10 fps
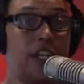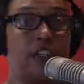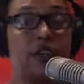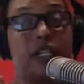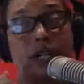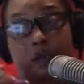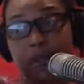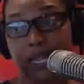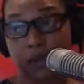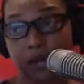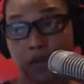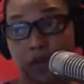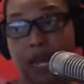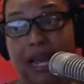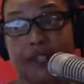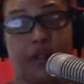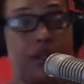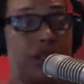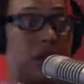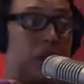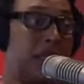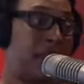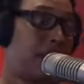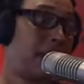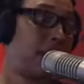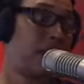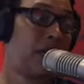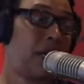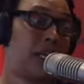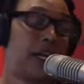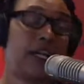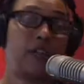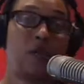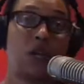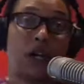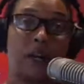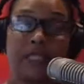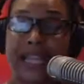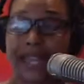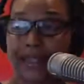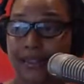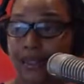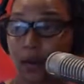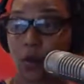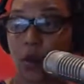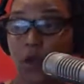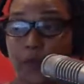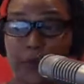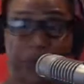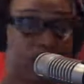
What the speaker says: You don't need to complain about a ride. You don't need to complain about you woke up late or